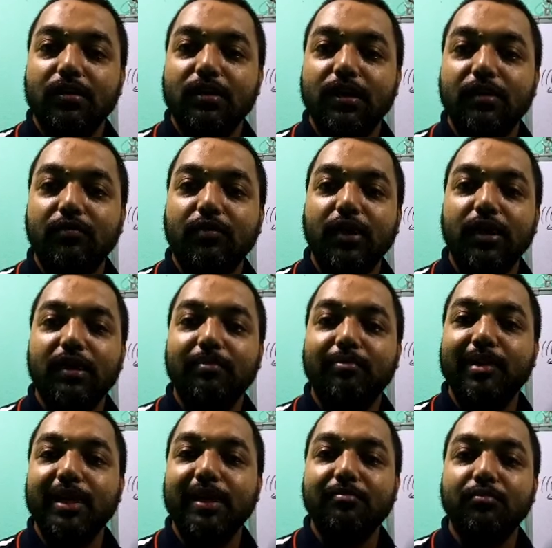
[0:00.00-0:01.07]
Then when the
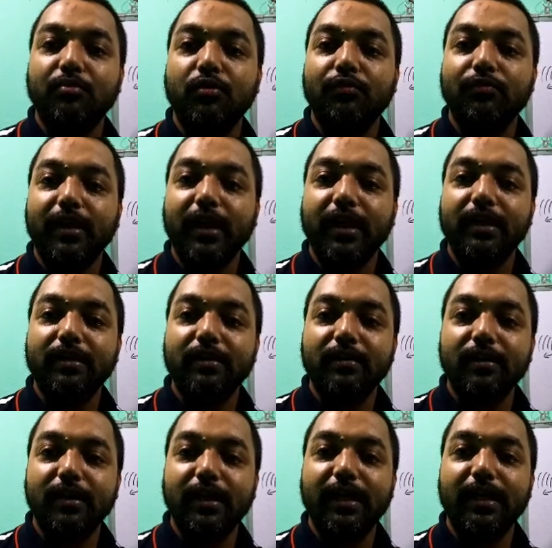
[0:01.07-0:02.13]
plate move and
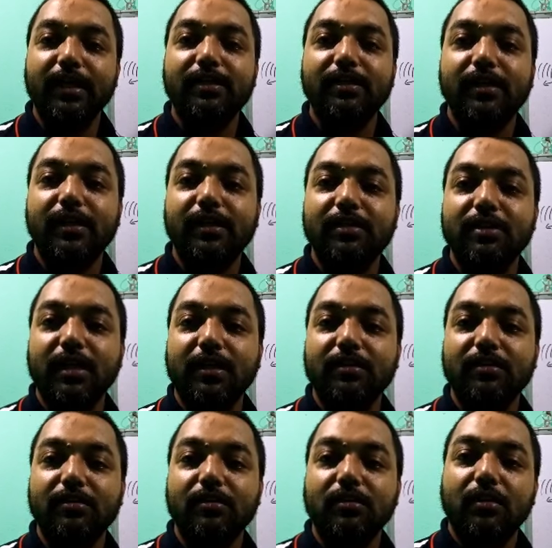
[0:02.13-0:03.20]
hit each
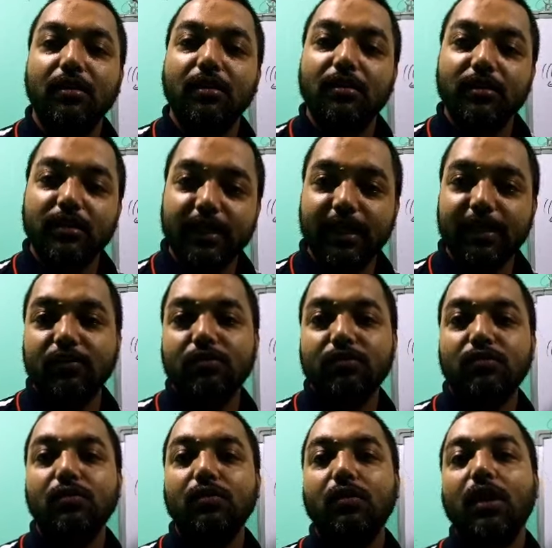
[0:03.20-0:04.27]
other, then
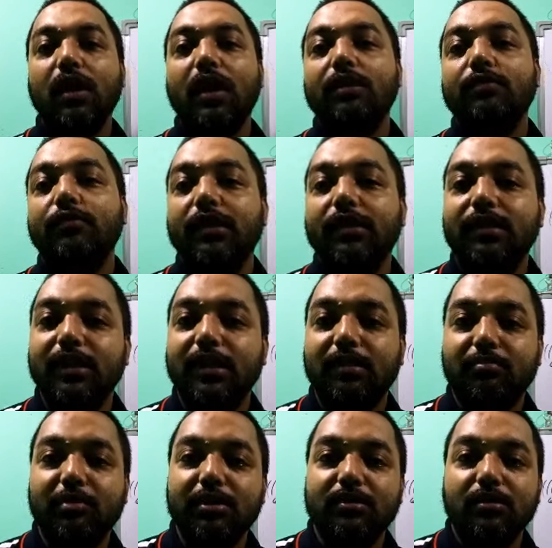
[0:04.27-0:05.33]
also earthquake
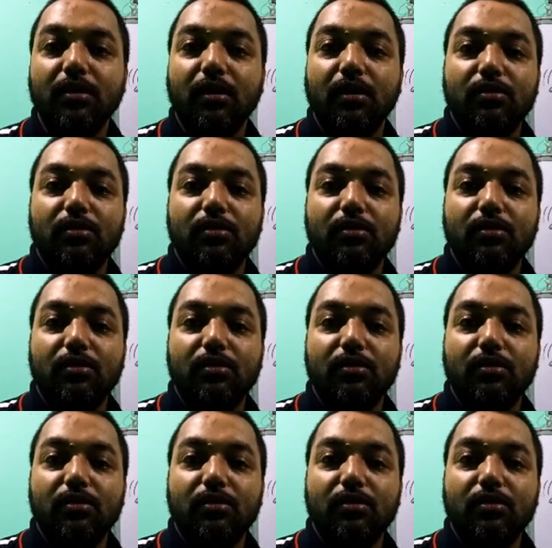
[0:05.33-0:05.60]
take place.